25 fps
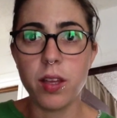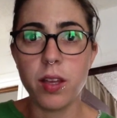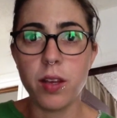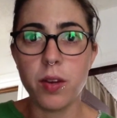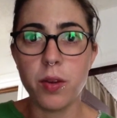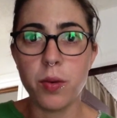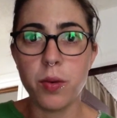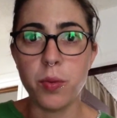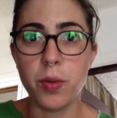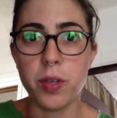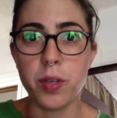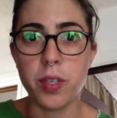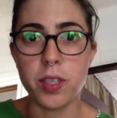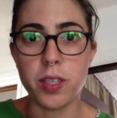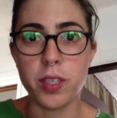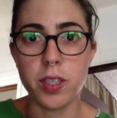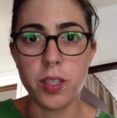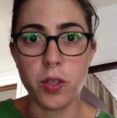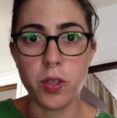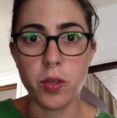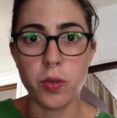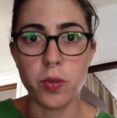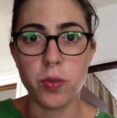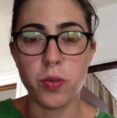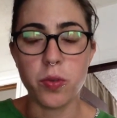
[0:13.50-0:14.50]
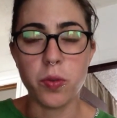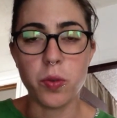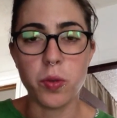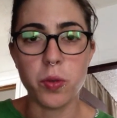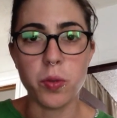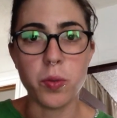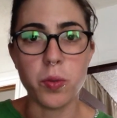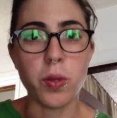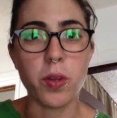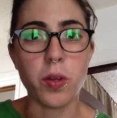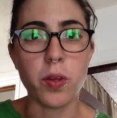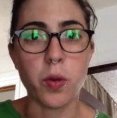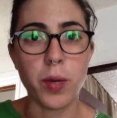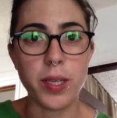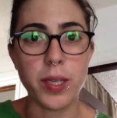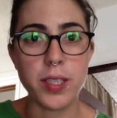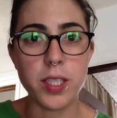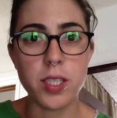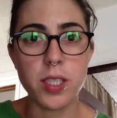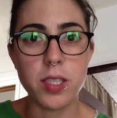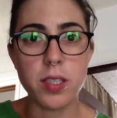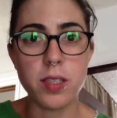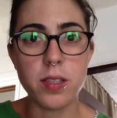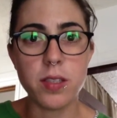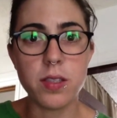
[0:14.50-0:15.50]
We're going to go through the
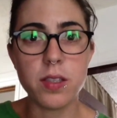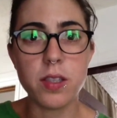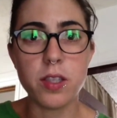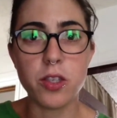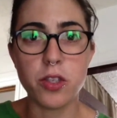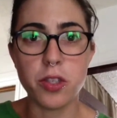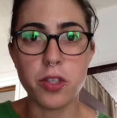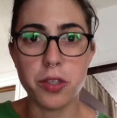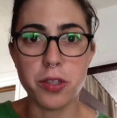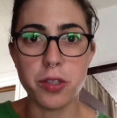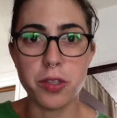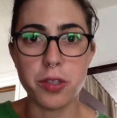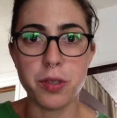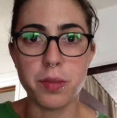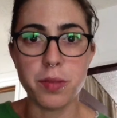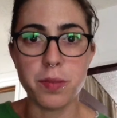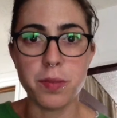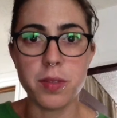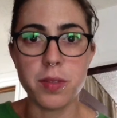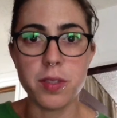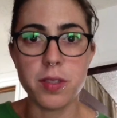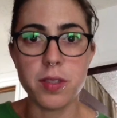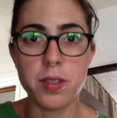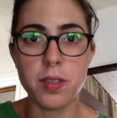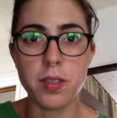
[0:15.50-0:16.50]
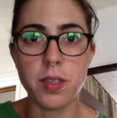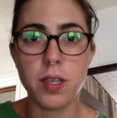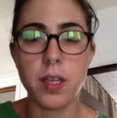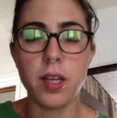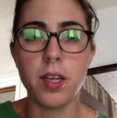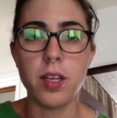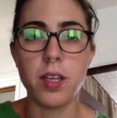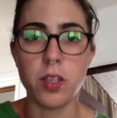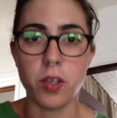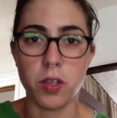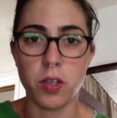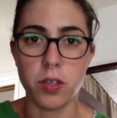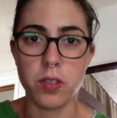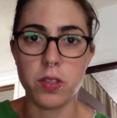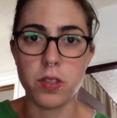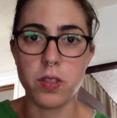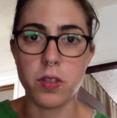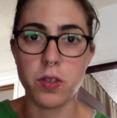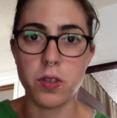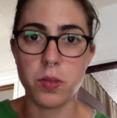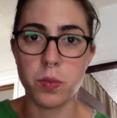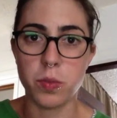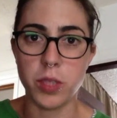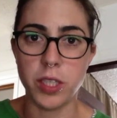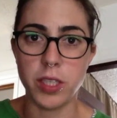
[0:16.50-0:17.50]
questions, the terms, and also
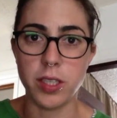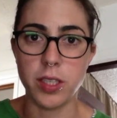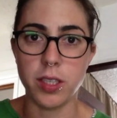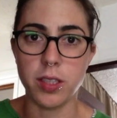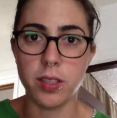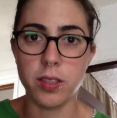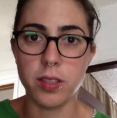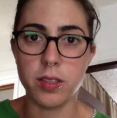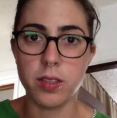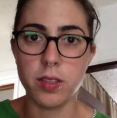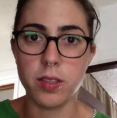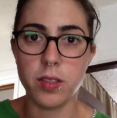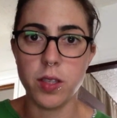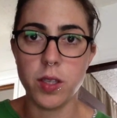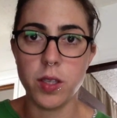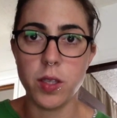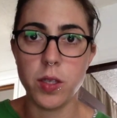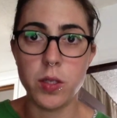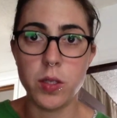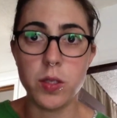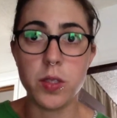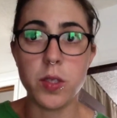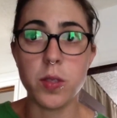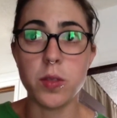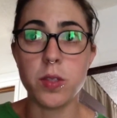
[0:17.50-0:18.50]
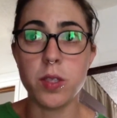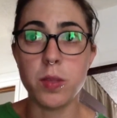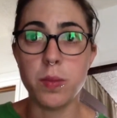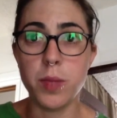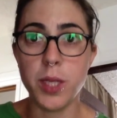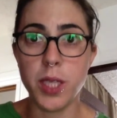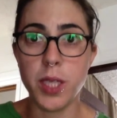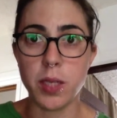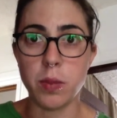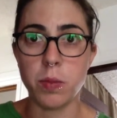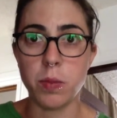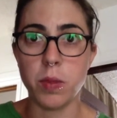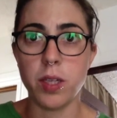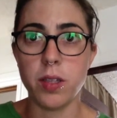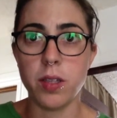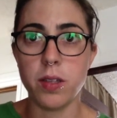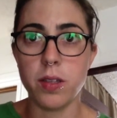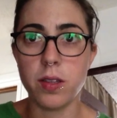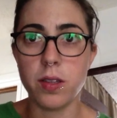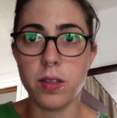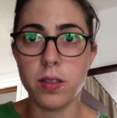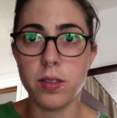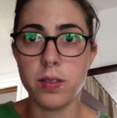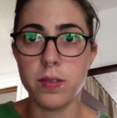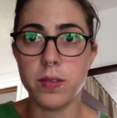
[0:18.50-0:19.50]
the reading. So to begin with,
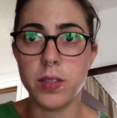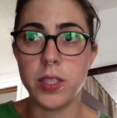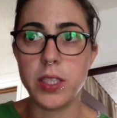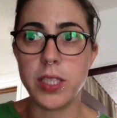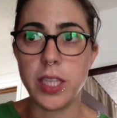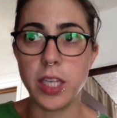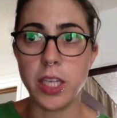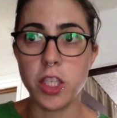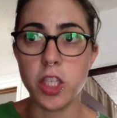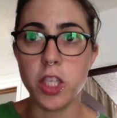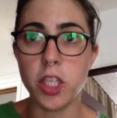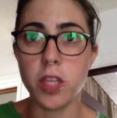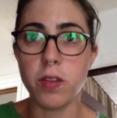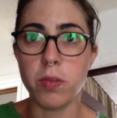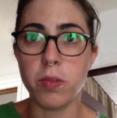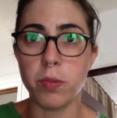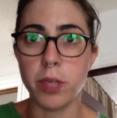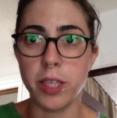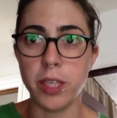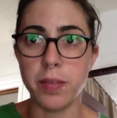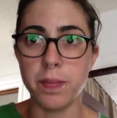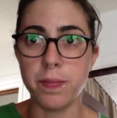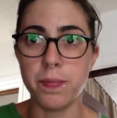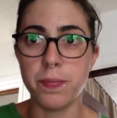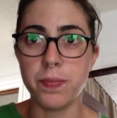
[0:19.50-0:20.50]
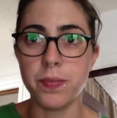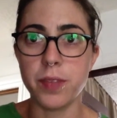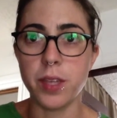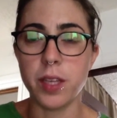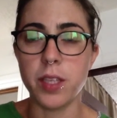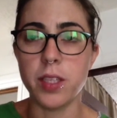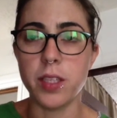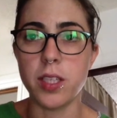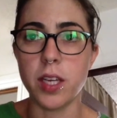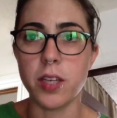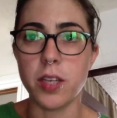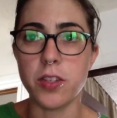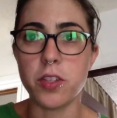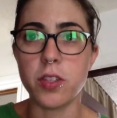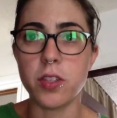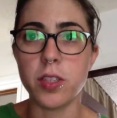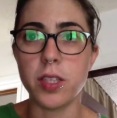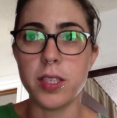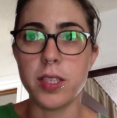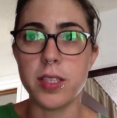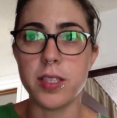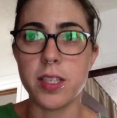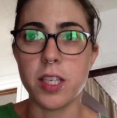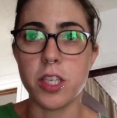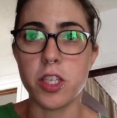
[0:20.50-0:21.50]
section 3,
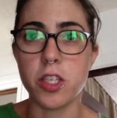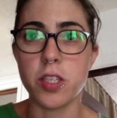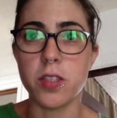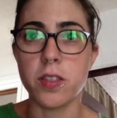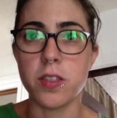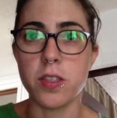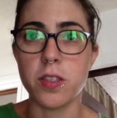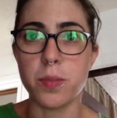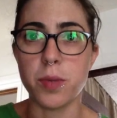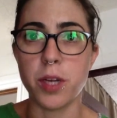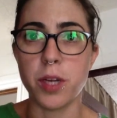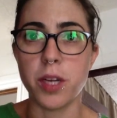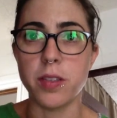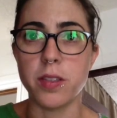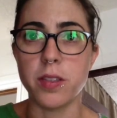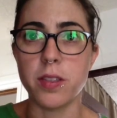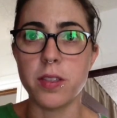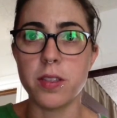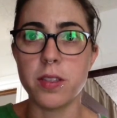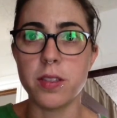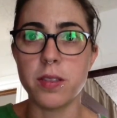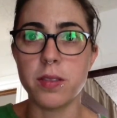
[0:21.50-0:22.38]
Industrialization Spreads.